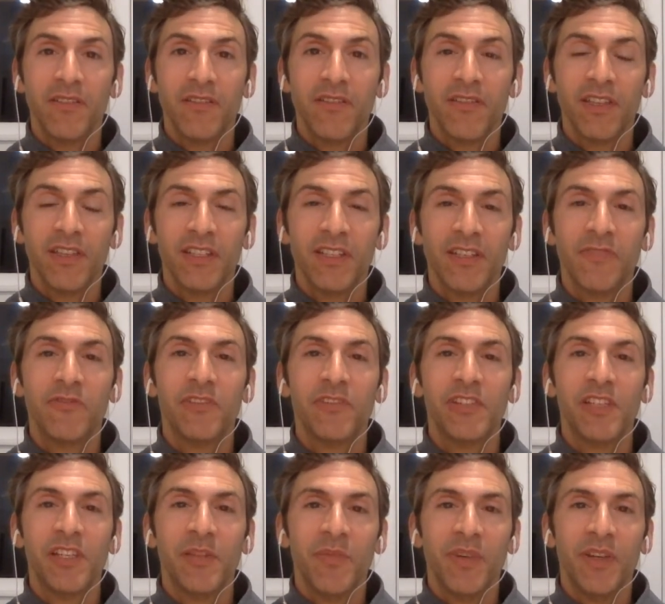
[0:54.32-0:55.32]
think
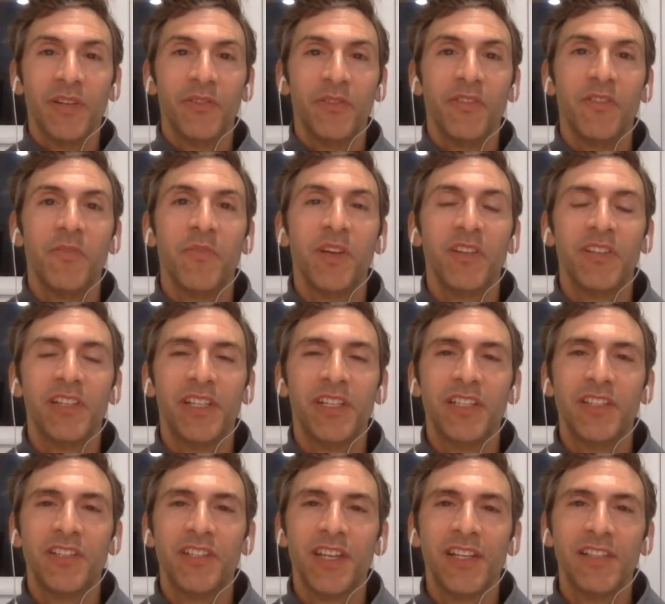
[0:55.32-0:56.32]
differently about the marketing
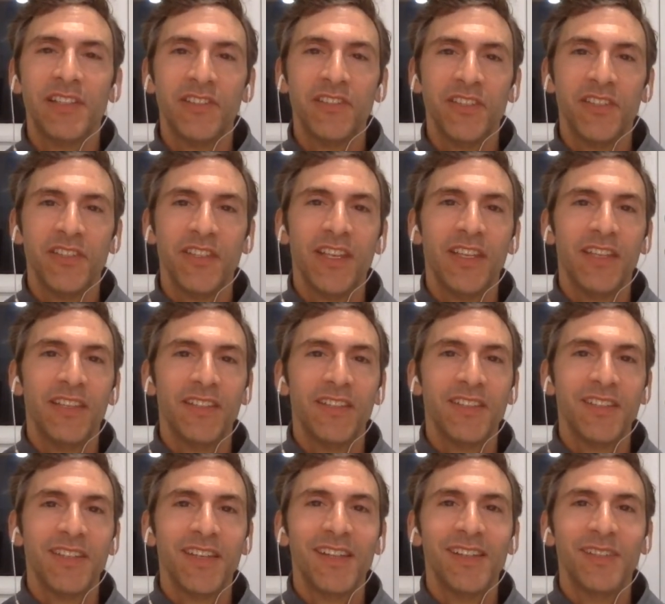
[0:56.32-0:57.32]
challenges they can
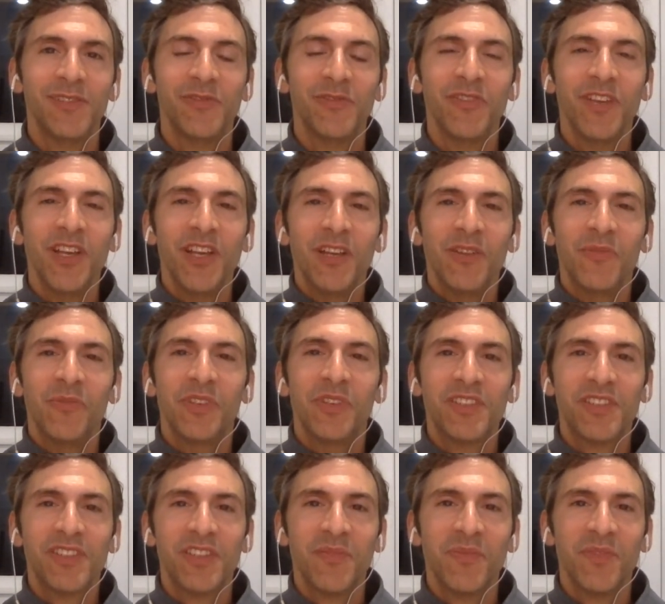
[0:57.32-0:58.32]
solve with
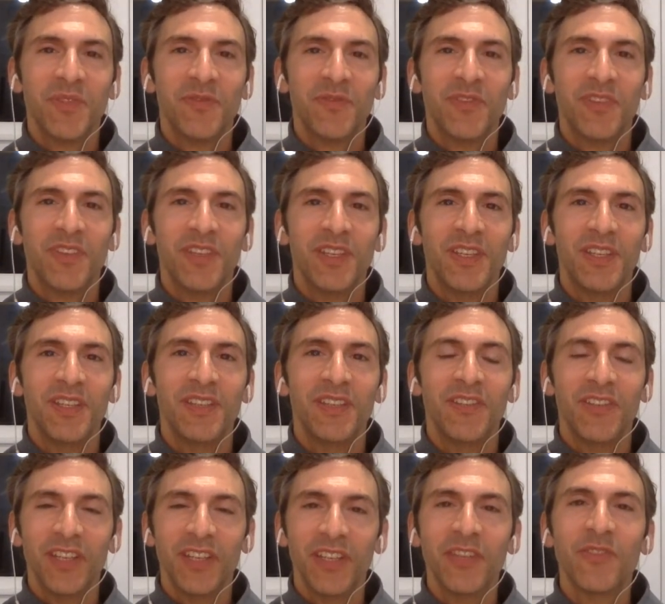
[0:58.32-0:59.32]
some of the
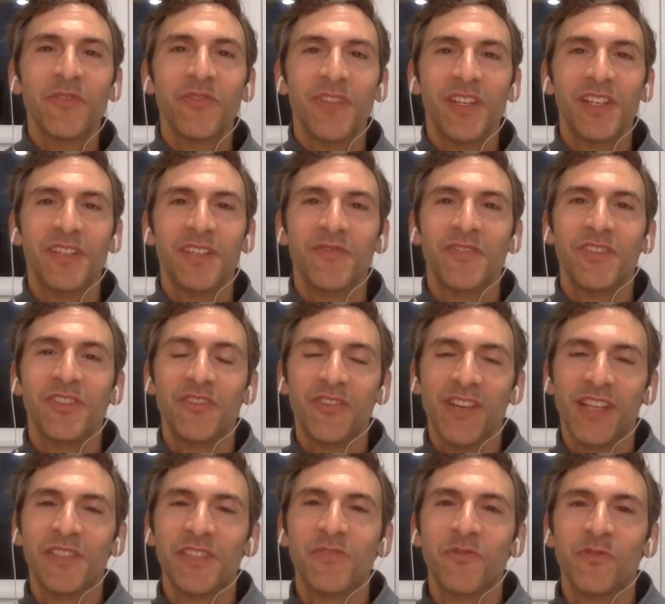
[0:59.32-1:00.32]
innovative and
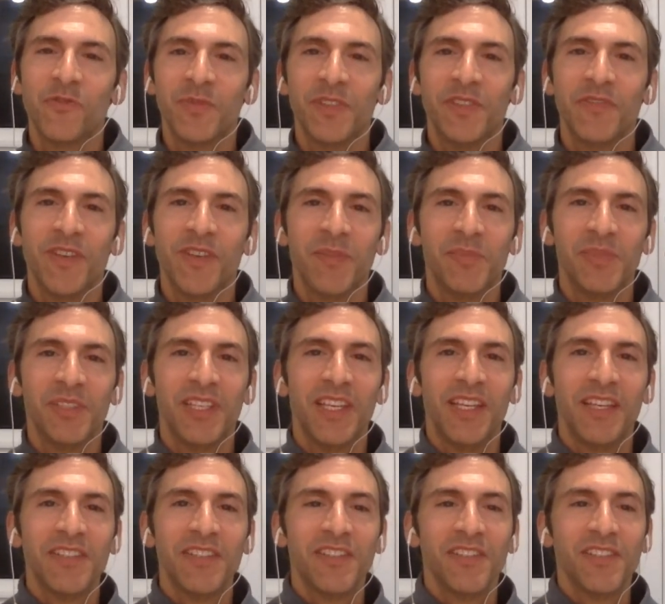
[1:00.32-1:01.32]
transformative
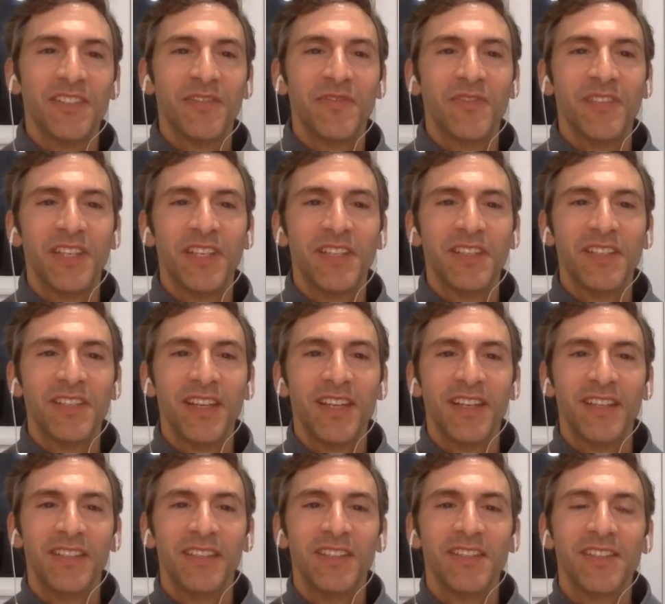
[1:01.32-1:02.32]
applications of data
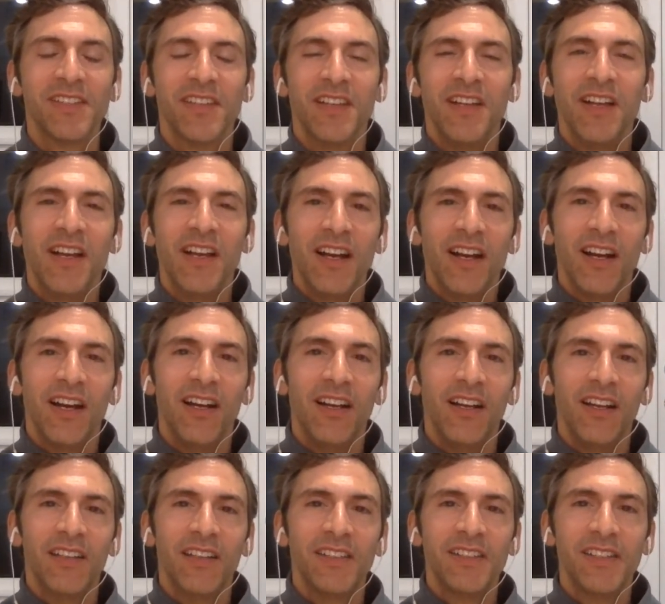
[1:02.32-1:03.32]
science.
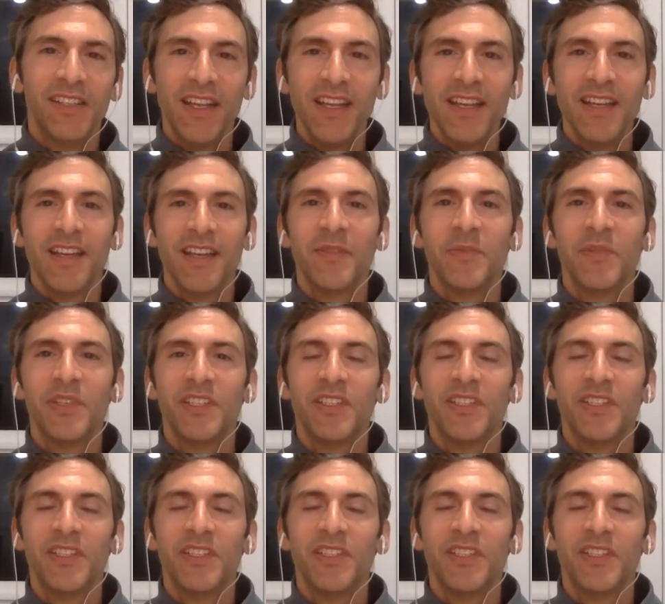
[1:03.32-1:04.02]
Today, I'm going